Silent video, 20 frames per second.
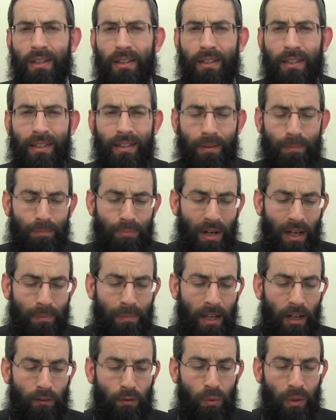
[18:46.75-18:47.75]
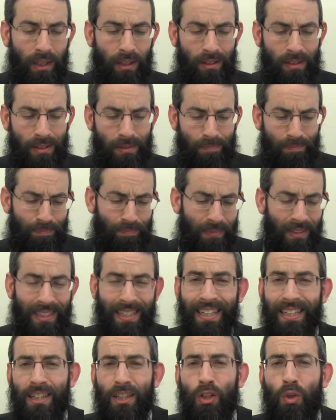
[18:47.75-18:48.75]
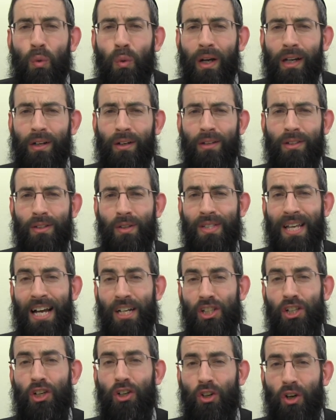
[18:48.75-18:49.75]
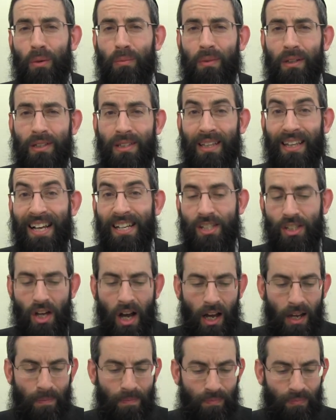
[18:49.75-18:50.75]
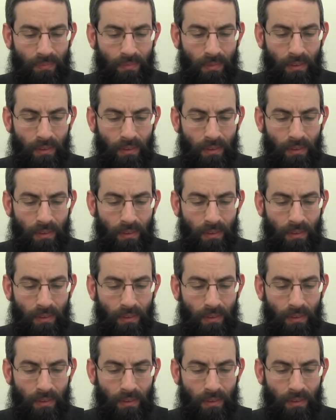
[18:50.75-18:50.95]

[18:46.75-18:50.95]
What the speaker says: the bread made of wheat is eaten quicker, so it's actually a chumrah, it's less time.